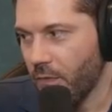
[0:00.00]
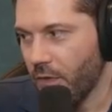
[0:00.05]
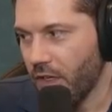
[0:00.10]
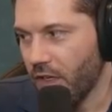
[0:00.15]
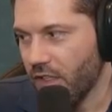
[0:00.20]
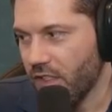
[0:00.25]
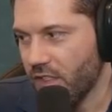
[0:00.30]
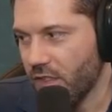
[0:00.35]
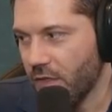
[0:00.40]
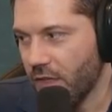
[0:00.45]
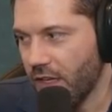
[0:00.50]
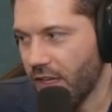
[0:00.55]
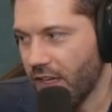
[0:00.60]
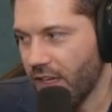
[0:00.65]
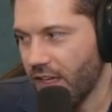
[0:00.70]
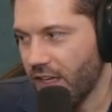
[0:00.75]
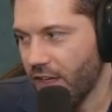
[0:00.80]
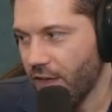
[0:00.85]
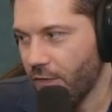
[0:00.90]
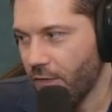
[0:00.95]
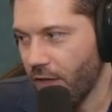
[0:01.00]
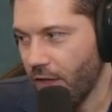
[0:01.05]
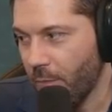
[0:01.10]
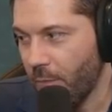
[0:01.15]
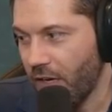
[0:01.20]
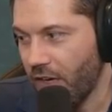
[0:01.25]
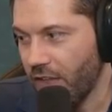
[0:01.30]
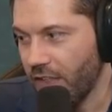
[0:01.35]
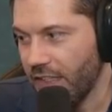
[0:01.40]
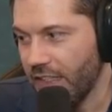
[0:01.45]
we also have
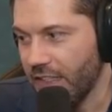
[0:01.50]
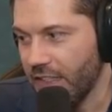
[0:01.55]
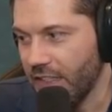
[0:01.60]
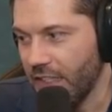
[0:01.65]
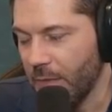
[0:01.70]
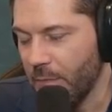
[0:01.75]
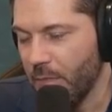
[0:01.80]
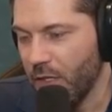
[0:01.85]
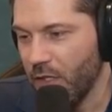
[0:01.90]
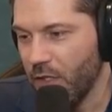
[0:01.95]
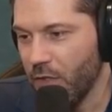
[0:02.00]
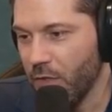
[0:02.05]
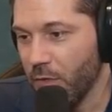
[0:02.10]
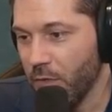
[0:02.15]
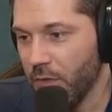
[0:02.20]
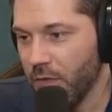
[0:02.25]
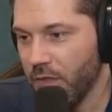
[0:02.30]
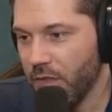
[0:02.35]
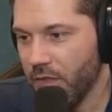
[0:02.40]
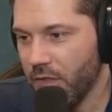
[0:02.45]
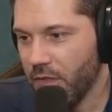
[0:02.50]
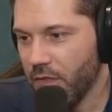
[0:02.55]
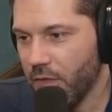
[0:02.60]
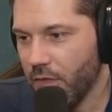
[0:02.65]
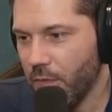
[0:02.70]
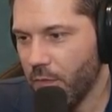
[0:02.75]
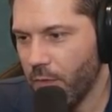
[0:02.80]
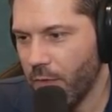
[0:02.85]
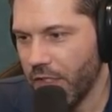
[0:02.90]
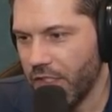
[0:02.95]
apparently limbo,
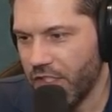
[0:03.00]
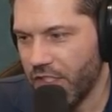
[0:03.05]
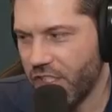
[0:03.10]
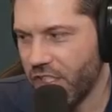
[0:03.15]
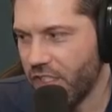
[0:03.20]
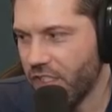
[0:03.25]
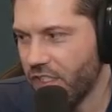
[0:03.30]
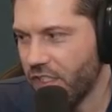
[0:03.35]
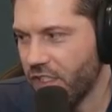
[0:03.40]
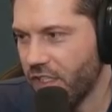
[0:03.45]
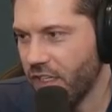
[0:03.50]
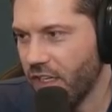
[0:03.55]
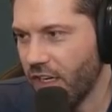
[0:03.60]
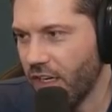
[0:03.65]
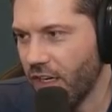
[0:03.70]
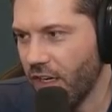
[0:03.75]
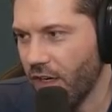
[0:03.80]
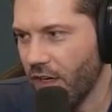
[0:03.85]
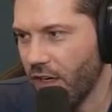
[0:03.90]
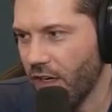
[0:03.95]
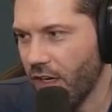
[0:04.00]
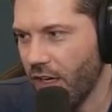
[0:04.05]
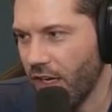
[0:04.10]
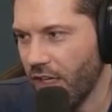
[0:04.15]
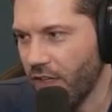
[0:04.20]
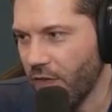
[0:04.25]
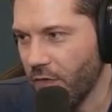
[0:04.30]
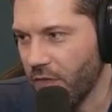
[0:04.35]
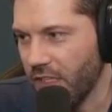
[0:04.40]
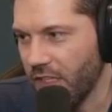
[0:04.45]
which I
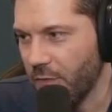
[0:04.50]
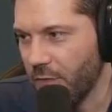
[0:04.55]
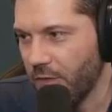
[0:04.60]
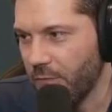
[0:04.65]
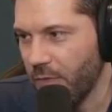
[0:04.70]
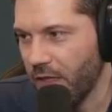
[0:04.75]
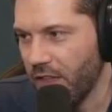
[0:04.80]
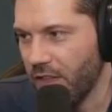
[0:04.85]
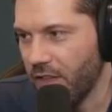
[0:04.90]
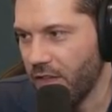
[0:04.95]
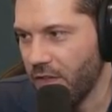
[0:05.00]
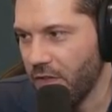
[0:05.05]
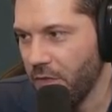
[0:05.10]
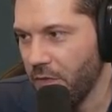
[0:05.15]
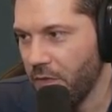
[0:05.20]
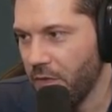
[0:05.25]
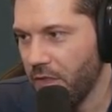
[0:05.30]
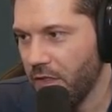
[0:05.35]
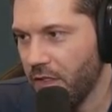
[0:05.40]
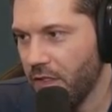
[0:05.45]
don't think we've been through.